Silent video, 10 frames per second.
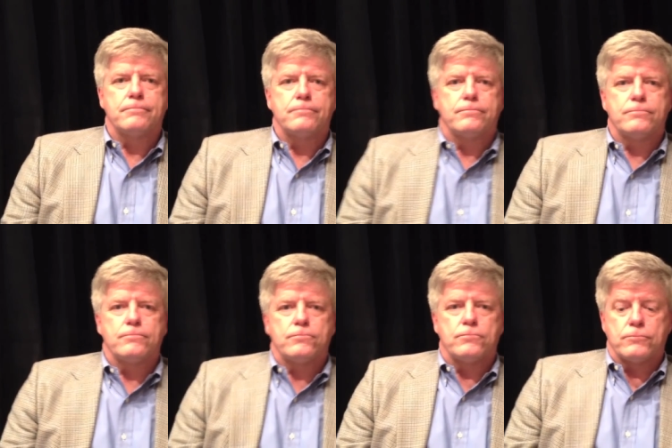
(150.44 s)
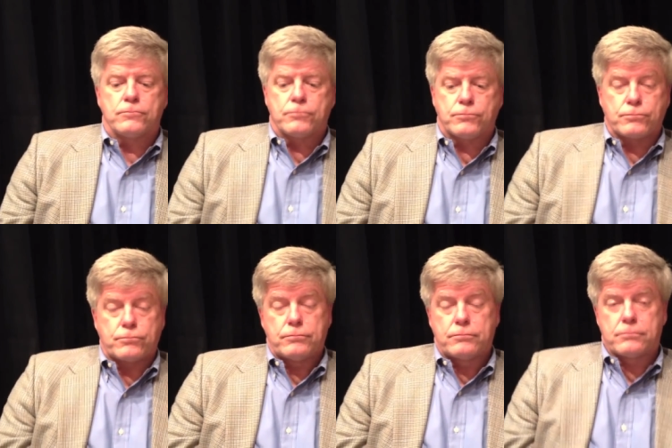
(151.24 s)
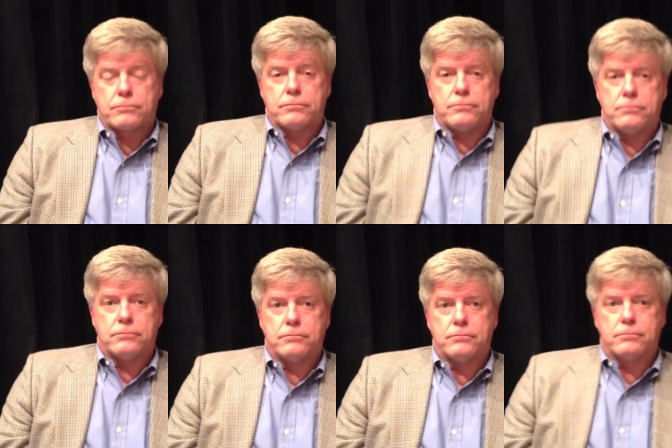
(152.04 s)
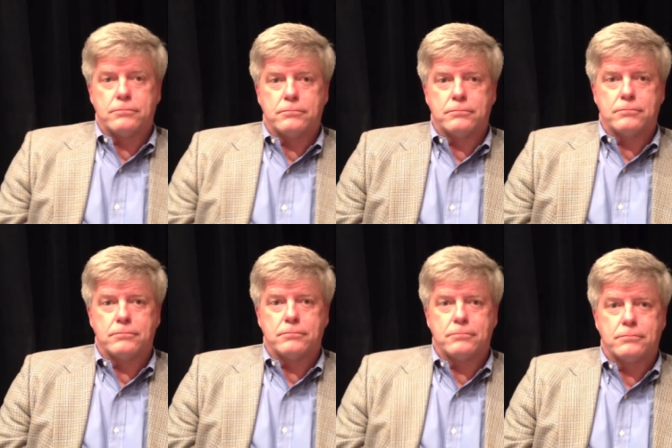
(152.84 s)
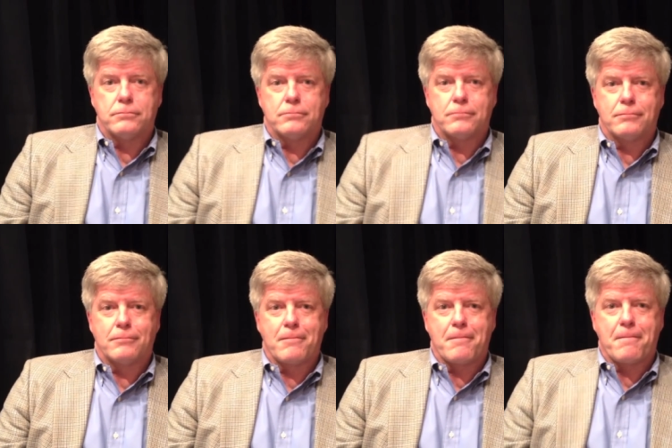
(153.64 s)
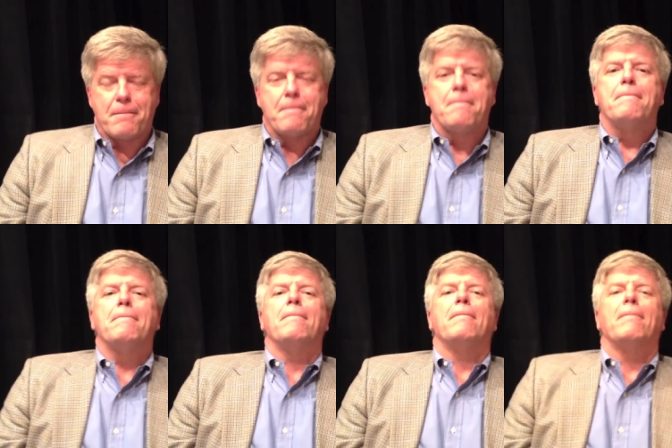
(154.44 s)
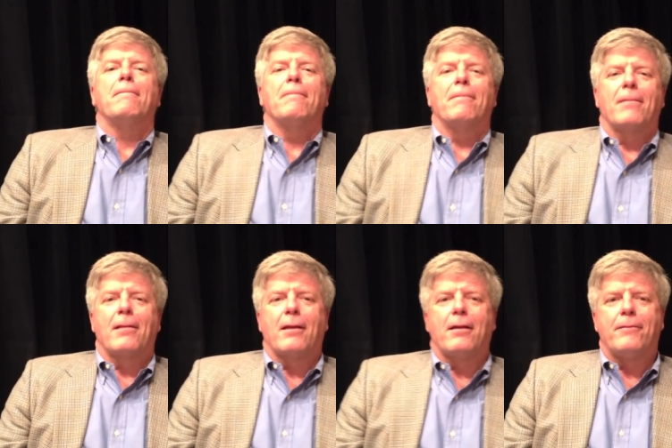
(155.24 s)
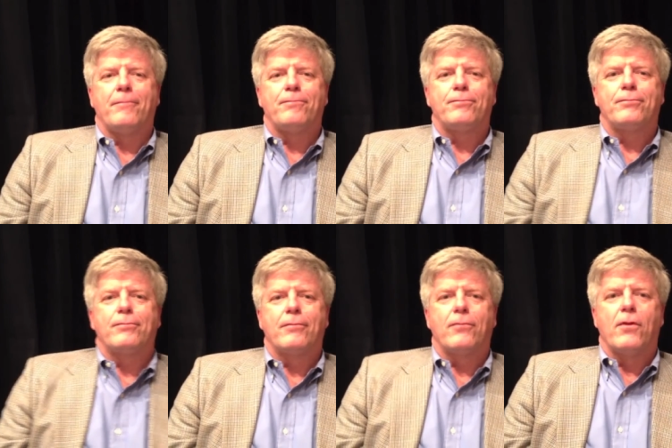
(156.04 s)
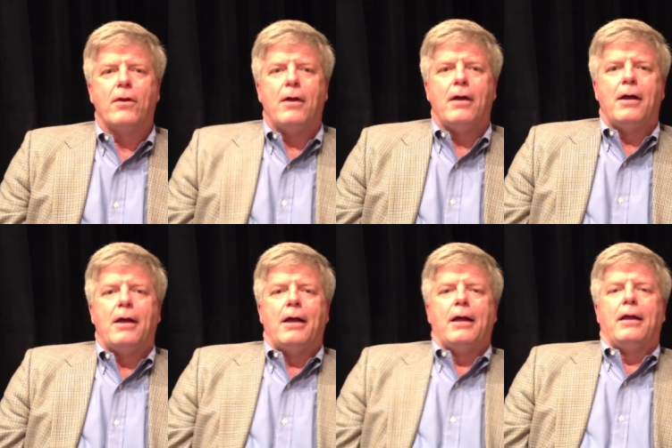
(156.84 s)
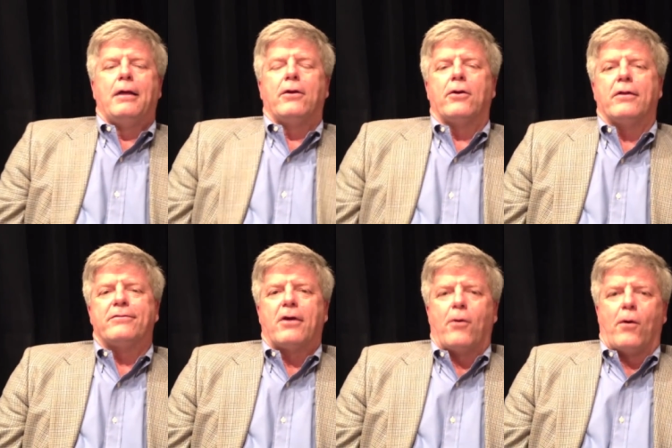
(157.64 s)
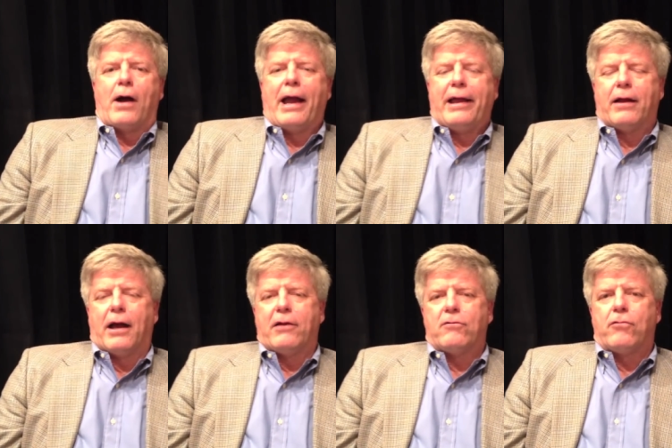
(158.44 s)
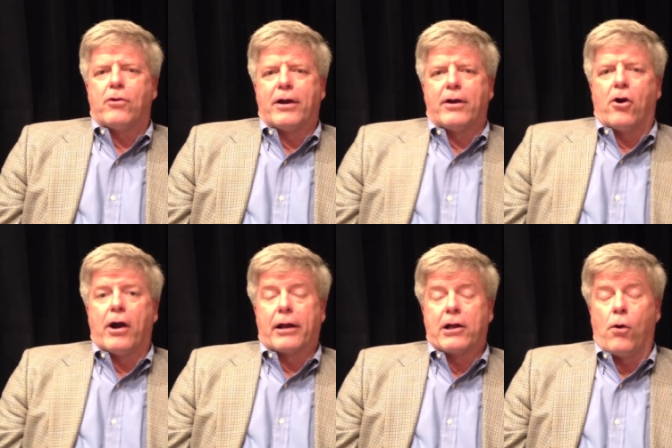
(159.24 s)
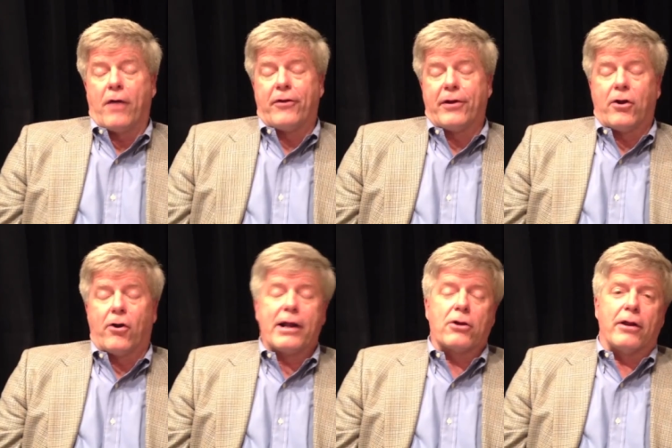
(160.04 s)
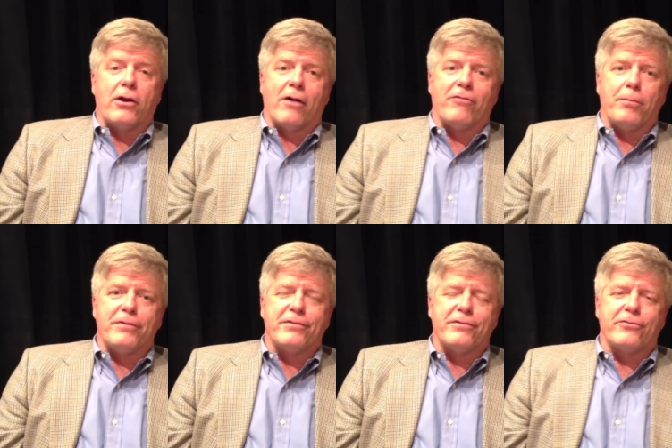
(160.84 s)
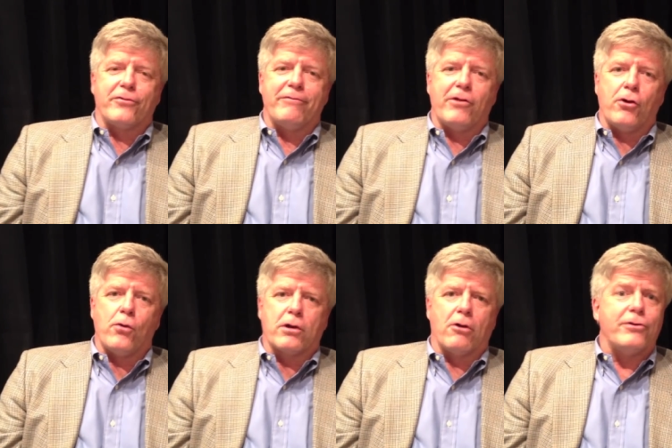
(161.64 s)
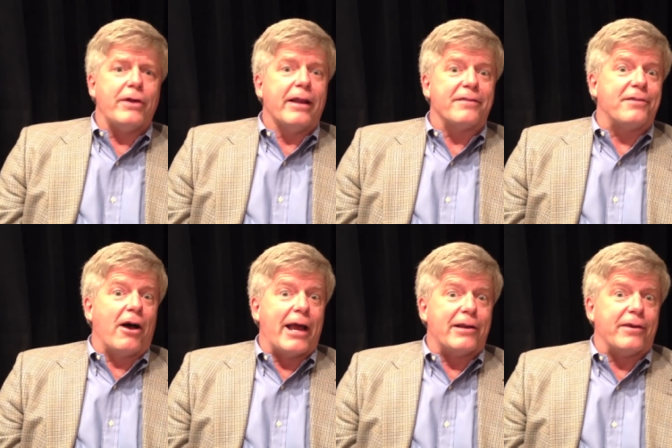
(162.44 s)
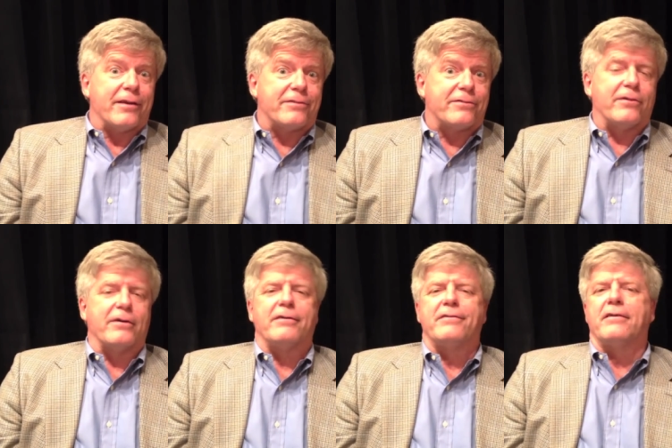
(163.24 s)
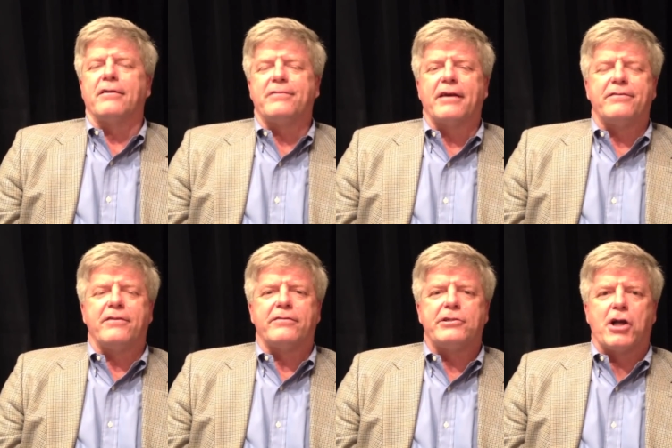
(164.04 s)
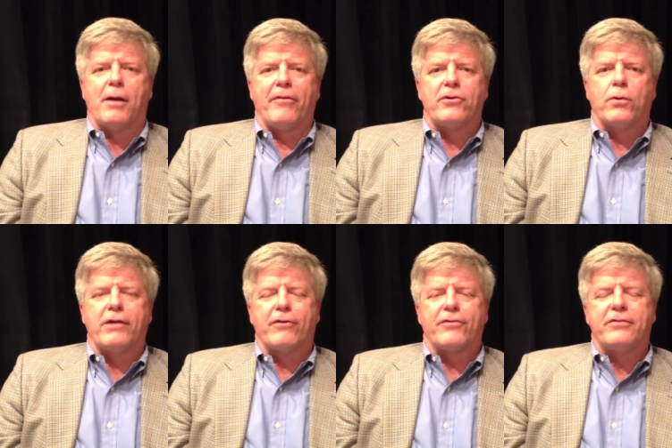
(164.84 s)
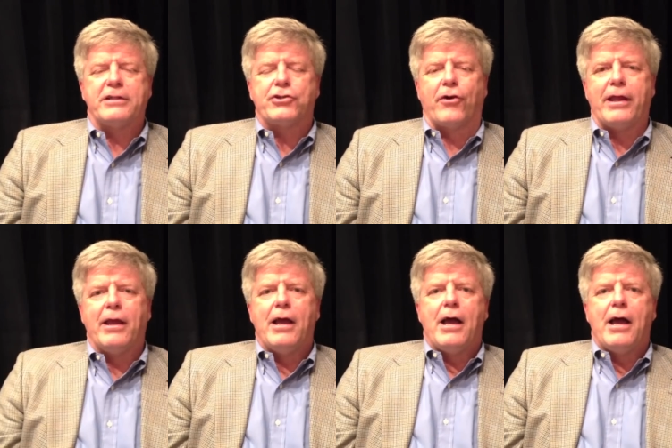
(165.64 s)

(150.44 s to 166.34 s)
a data scientist is like holding the sexiest job in the 21st century. Can you elaborate on that, please? So I wrote an article, co-authored an article in Harvard Business Review called "Data Scientists, the Sexiest Job of the 21st Century."